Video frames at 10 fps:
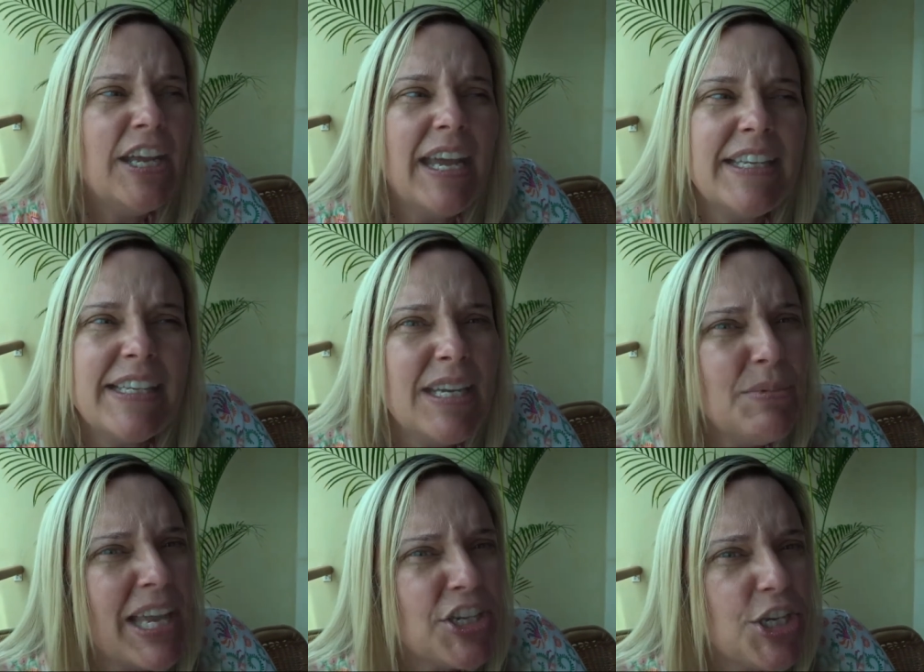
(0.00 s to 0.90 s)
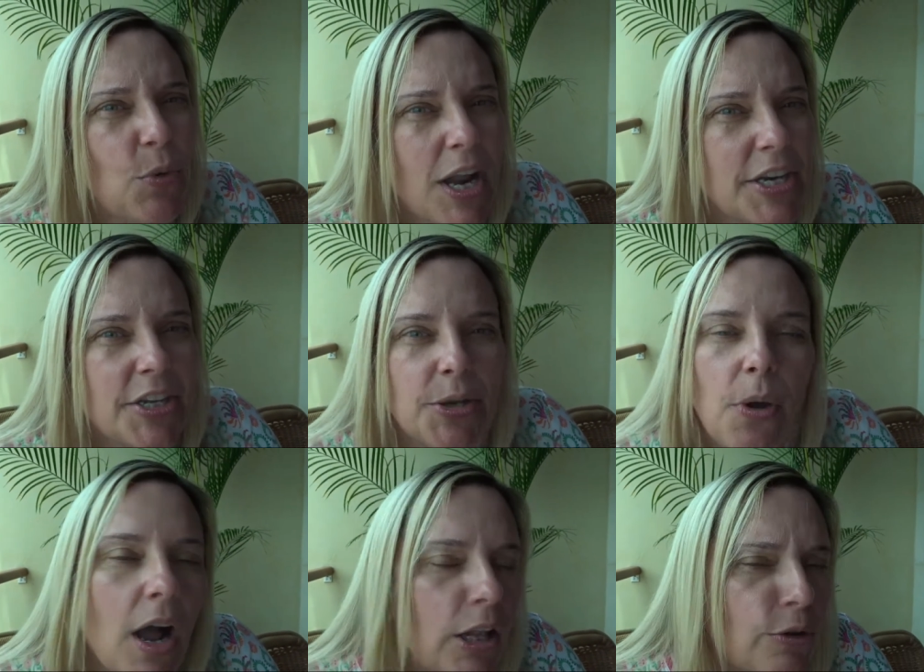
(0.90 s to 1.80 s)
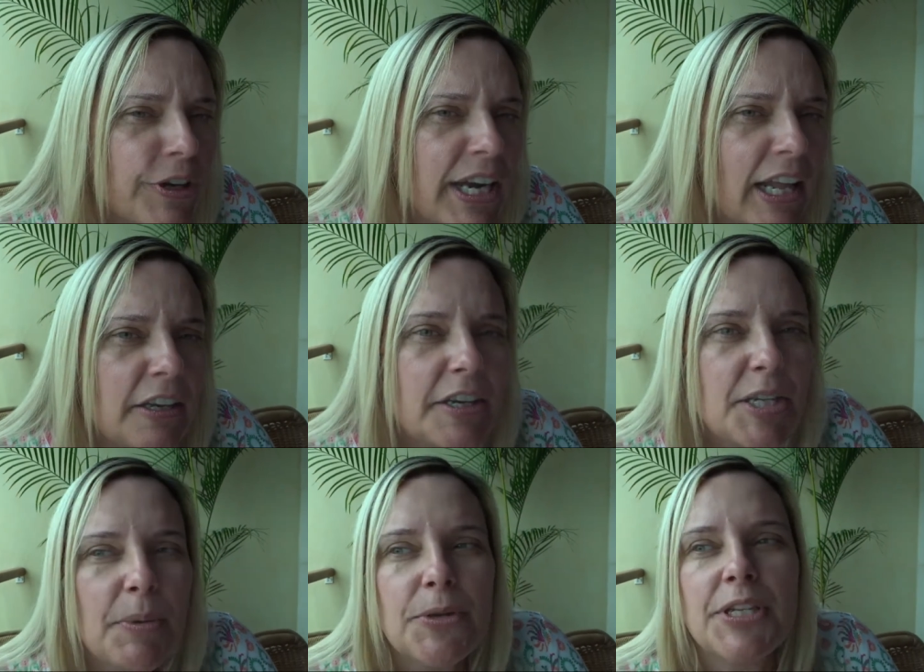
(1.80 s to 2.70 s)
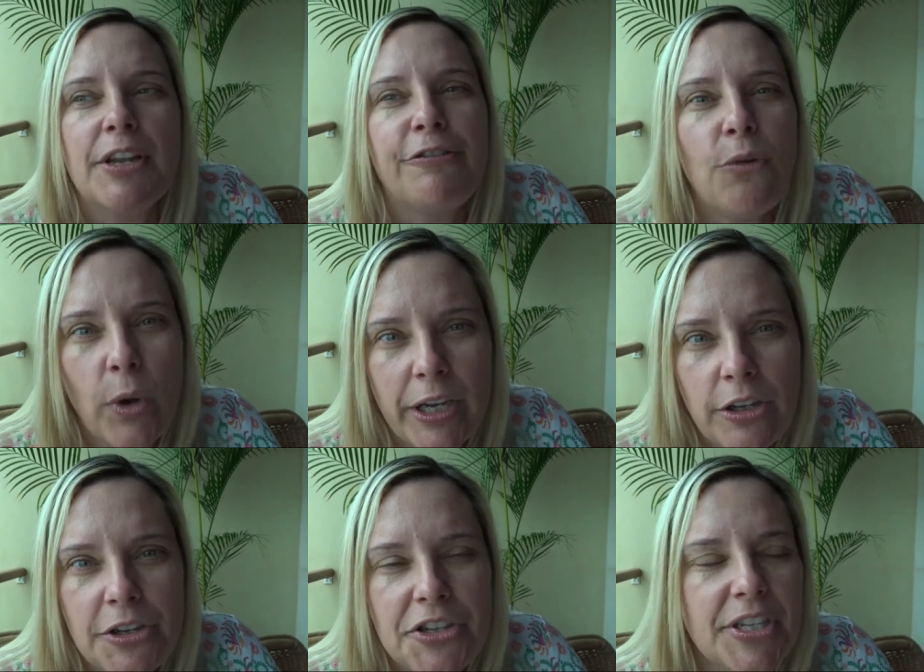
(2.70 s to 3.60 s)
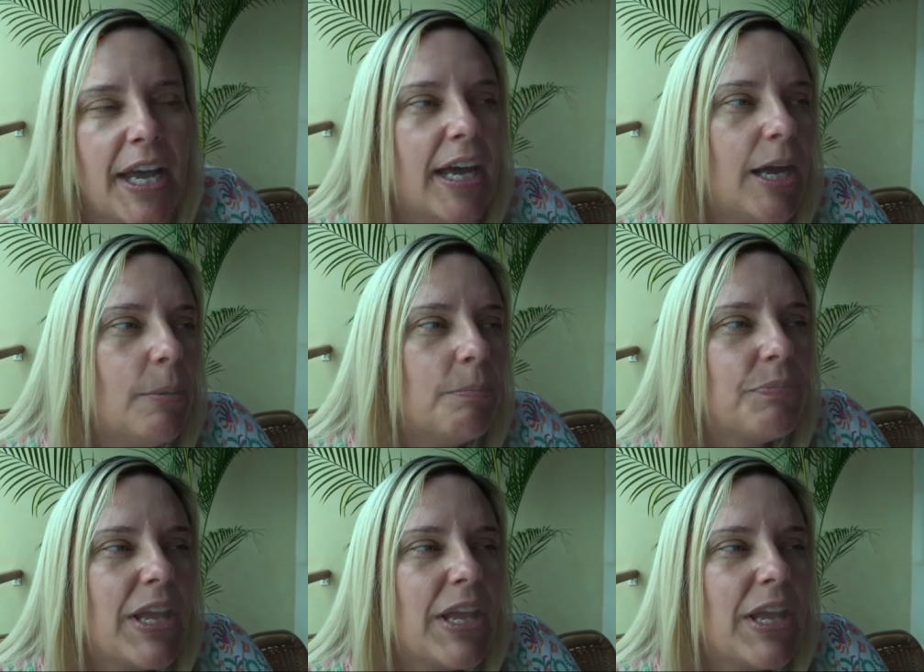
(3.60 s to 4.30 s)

It seemed like she wanted to do all over color as opposed to foils, um,